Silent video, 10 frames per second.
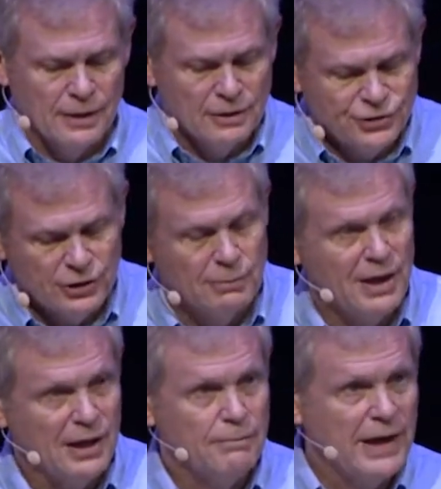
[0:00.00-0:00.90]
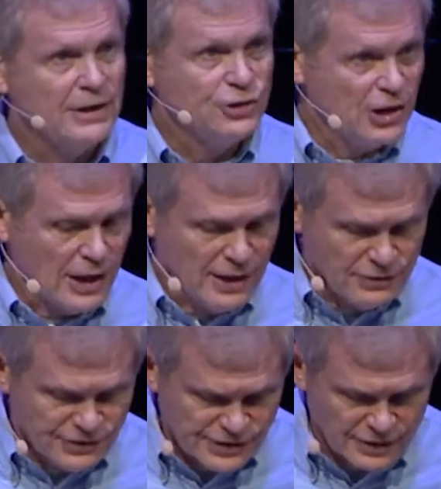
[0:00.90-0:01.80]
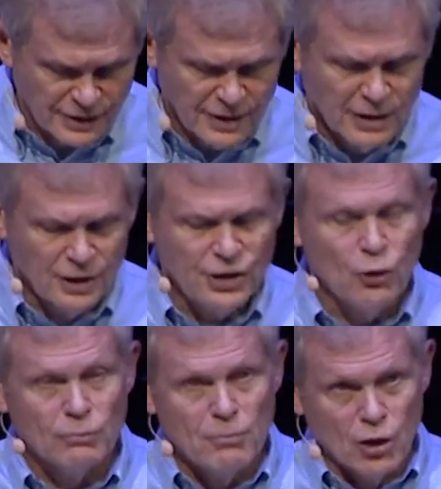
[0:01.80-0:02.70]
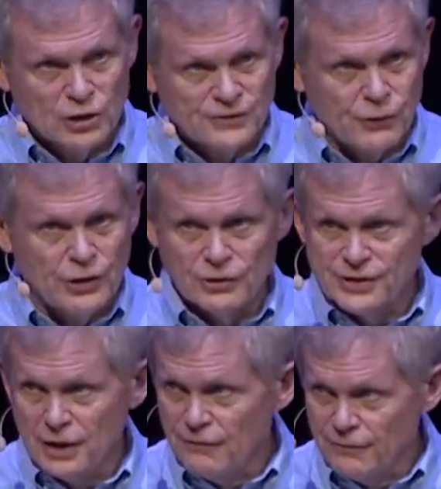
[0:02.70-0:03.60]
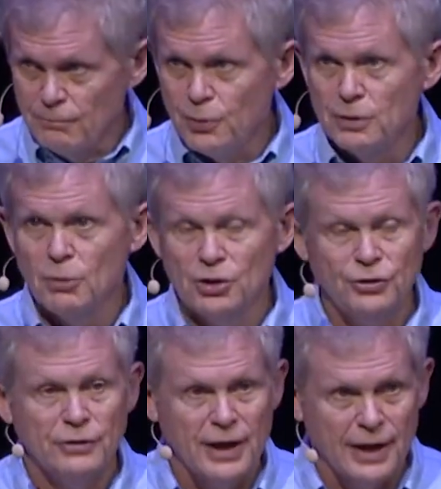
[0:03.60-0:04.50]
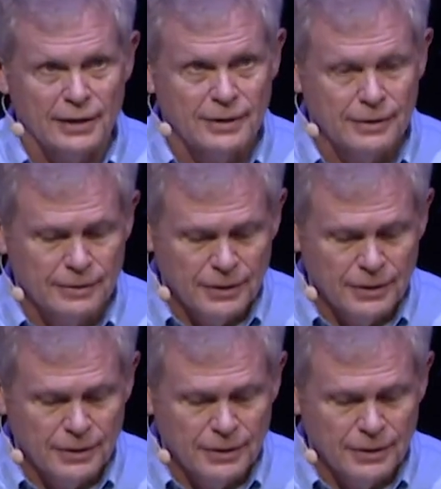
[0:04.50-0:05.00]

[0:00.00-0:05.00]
Jeremiah, make chains and yoke bars for yourself and put them on your neck.